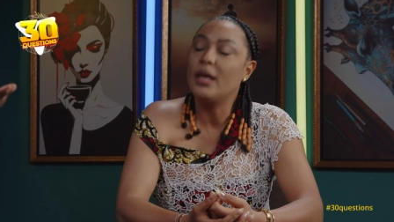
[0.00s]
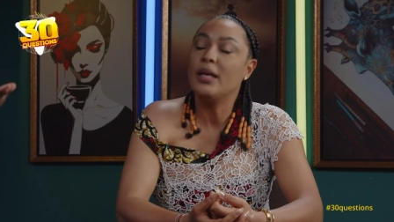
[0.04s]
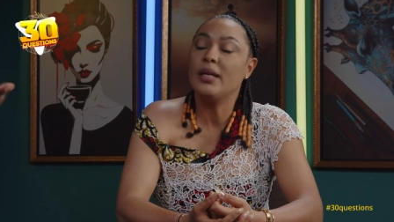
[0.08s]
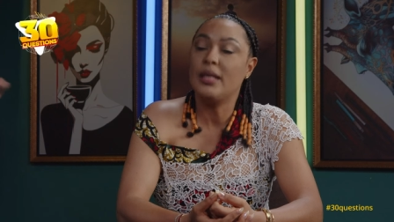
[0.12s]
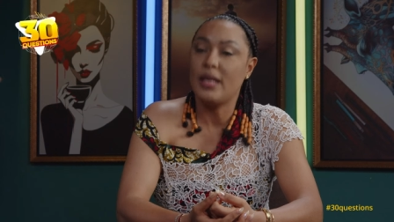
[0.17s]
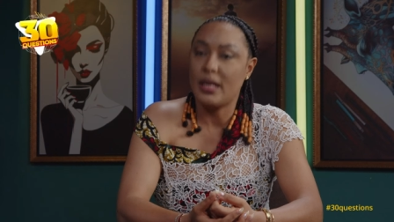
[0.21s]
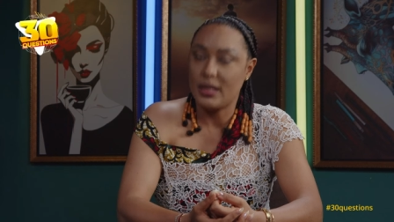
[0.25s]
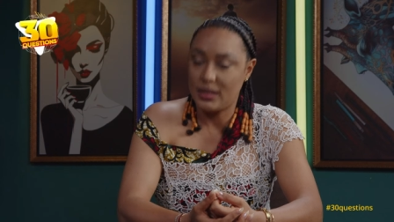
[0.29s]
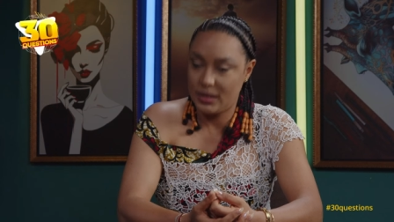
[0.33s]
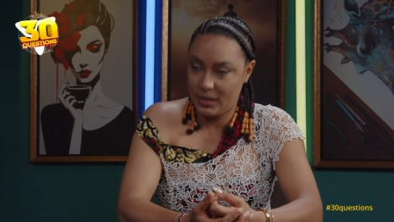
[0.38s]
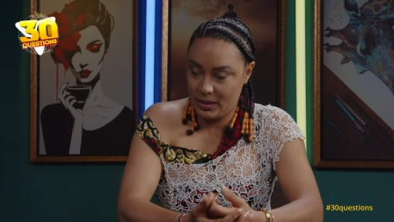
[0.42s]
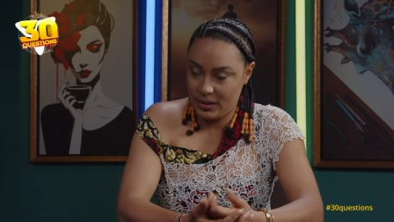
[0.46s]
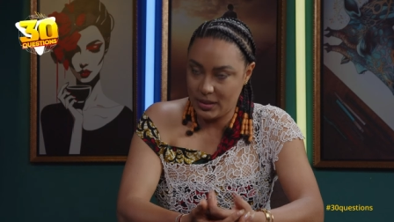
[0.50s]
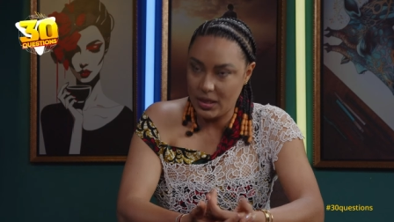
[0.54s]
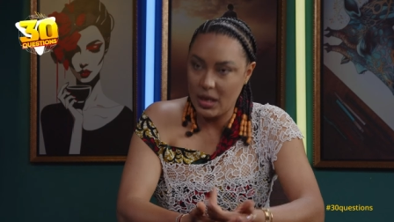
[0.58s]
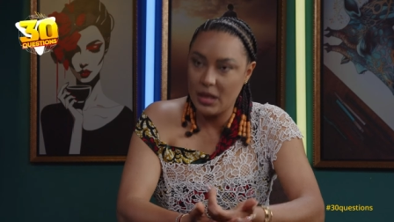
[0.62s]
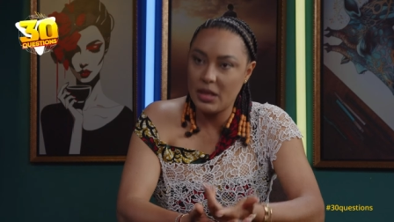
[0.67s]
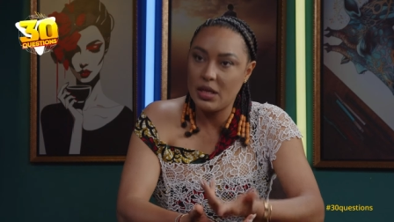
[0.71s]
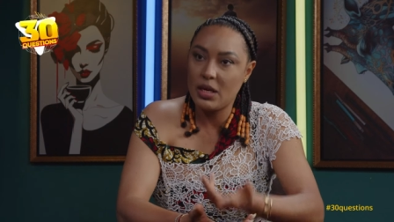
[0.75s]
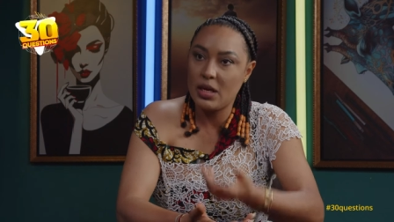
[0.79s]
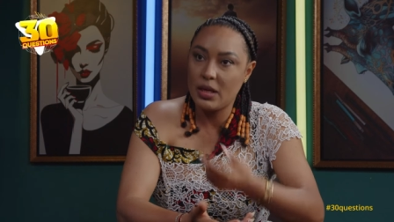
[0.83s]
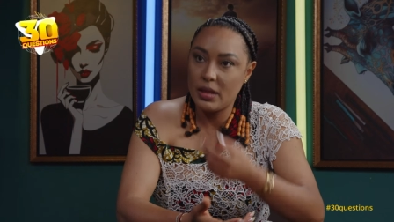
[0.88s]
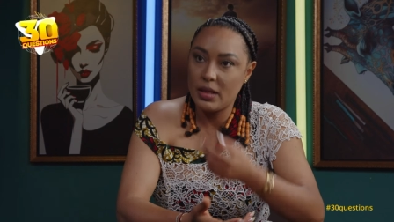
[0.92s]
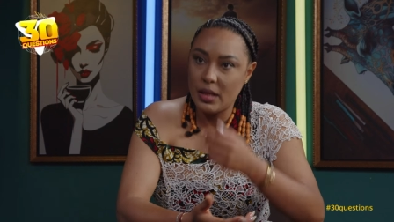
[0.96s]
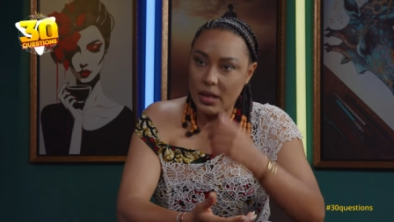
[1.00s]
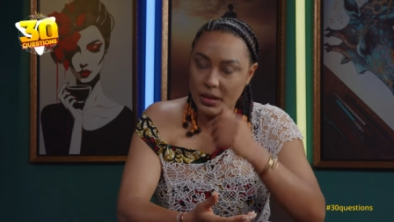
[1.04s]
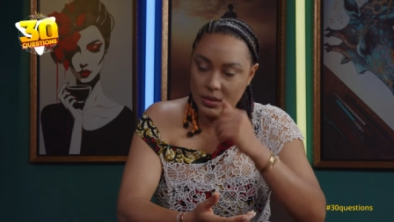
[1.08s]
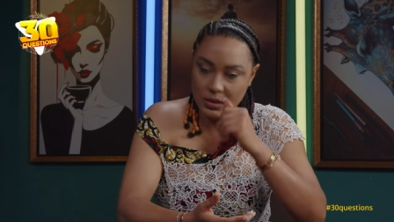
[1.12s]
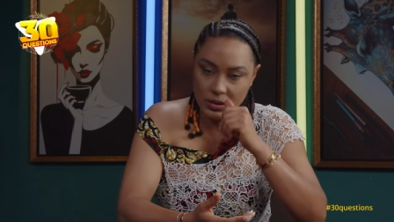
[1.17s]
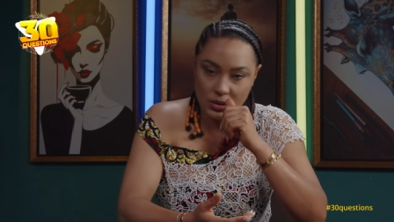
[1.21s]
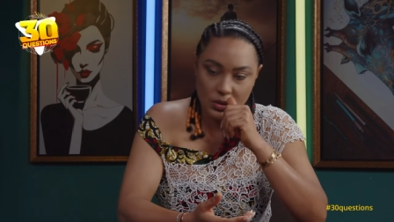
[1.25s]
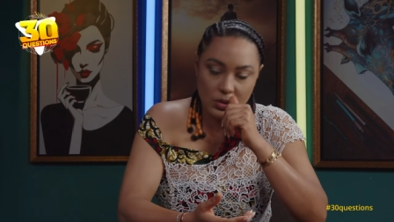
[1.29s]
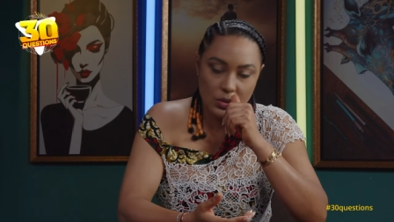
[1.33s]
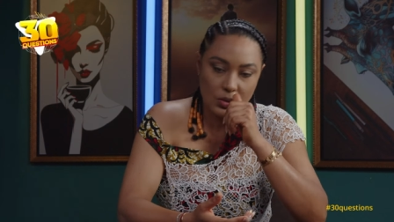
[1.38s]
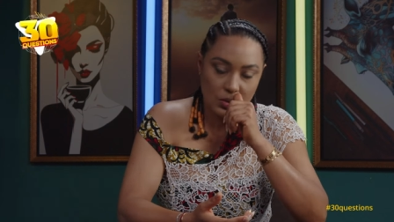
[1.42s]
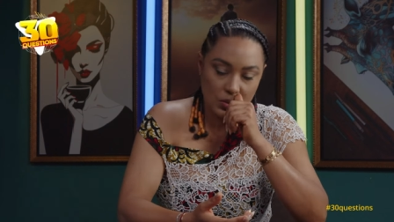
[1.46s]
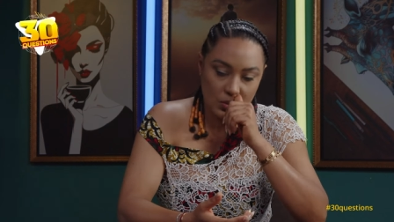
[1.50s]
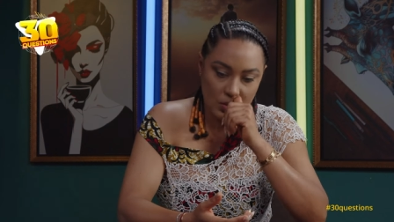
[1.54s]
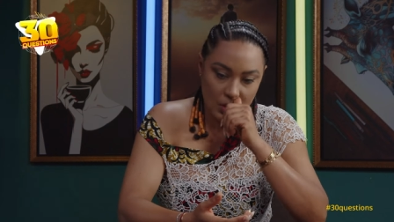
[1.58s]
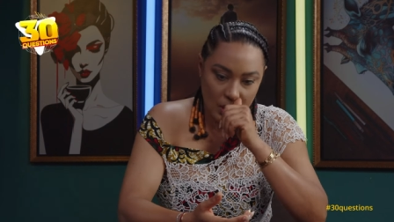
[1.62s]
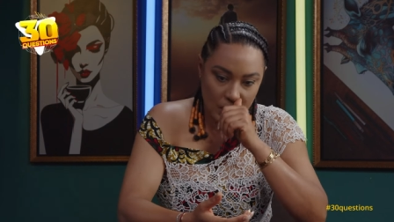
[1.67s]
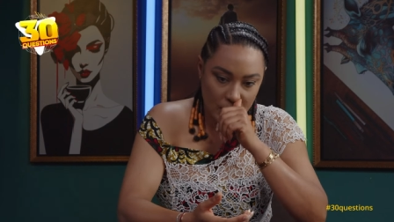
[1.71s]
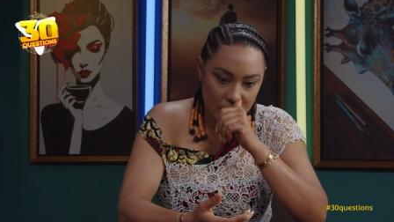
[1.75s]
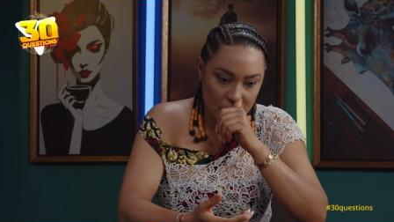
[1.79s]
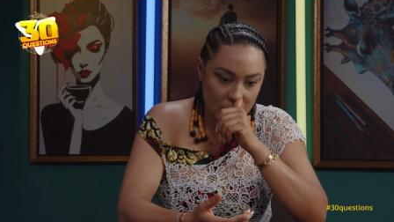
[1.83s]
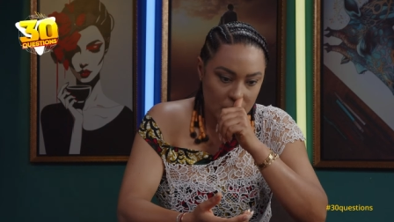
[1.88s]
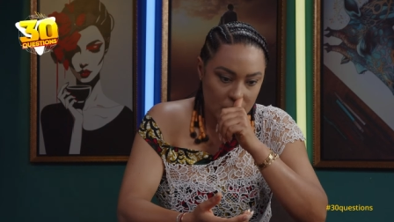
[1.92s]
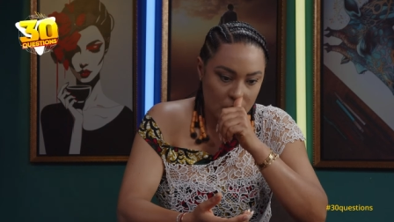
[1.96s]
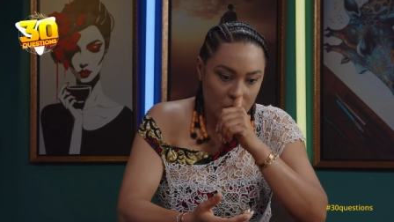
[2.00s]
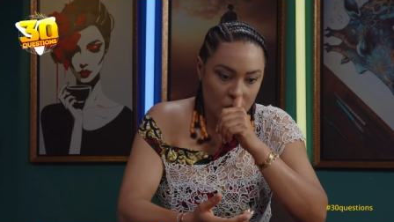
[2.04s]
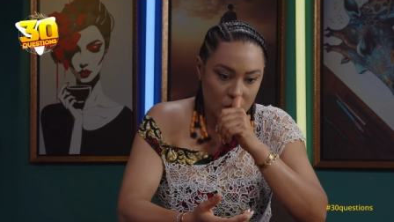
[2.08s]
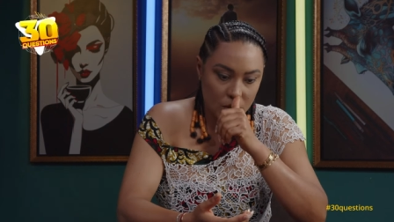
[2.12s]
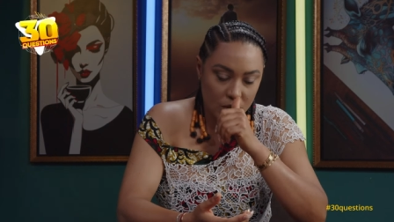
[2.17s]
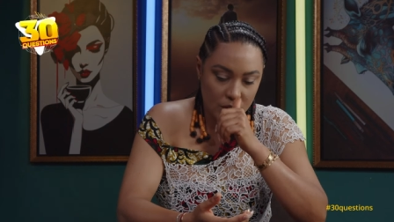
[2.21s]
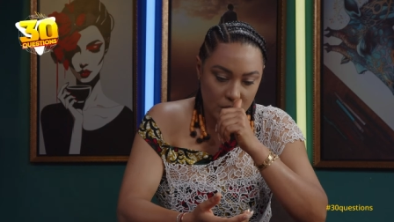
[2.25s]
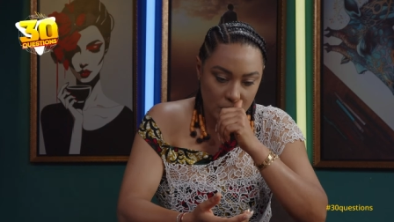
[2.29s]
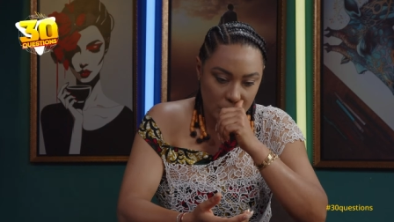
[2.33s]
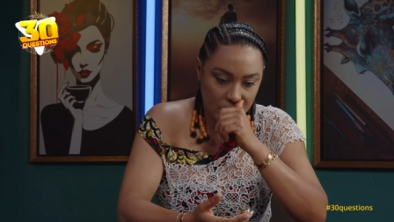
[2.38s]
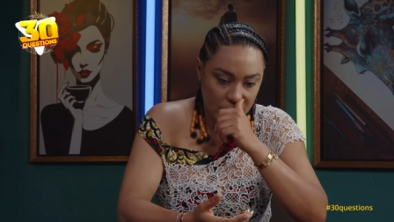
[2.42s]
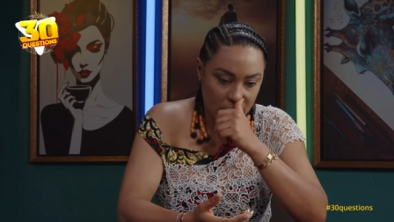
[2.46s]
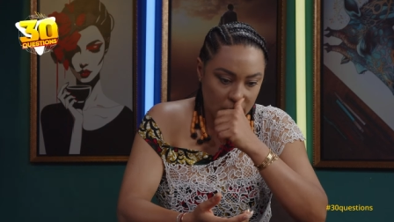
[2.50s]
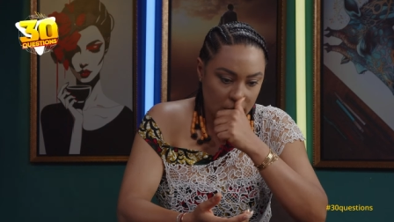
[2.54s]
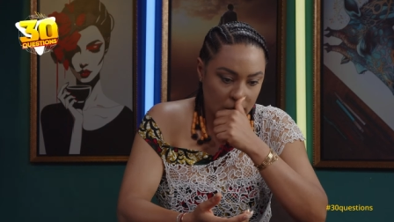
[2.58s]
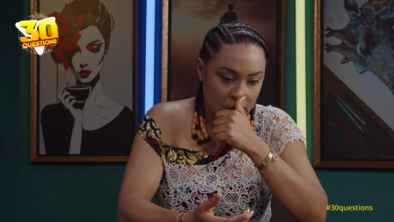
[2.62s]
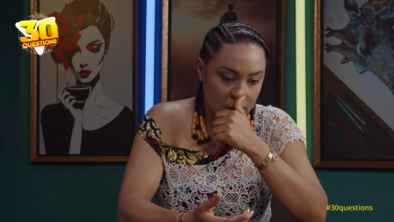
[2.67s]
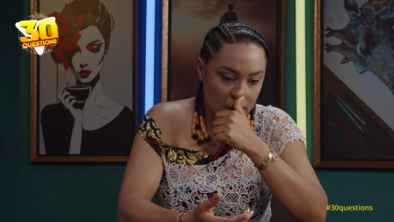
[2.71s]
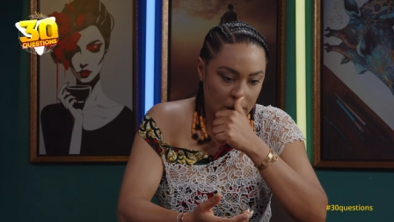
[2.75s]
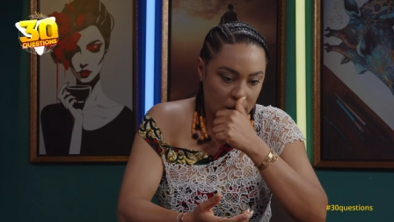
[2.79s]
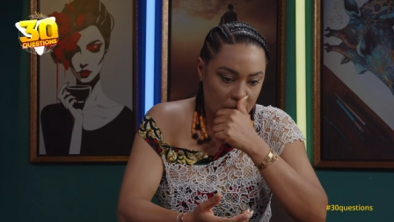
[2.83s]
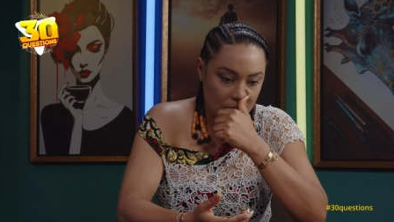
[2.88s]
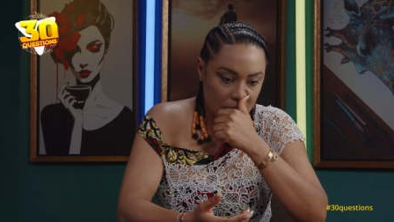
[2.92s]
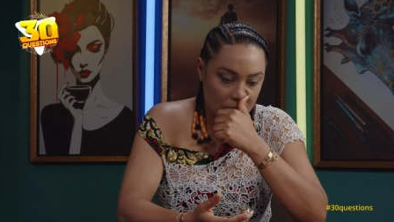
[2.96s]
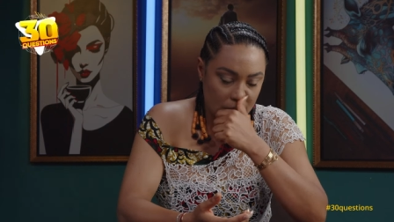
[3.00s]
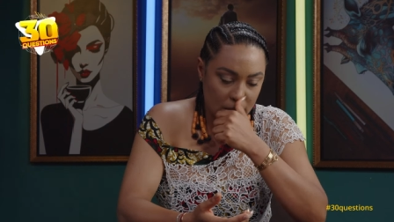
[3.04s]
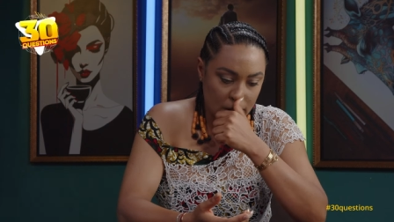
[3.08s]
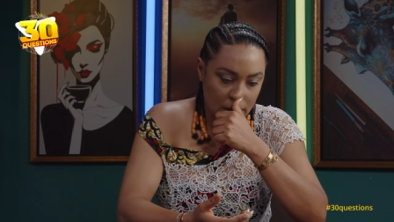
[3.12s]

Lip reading: Yes, I hear that too. I hear they go to Turkey a lot.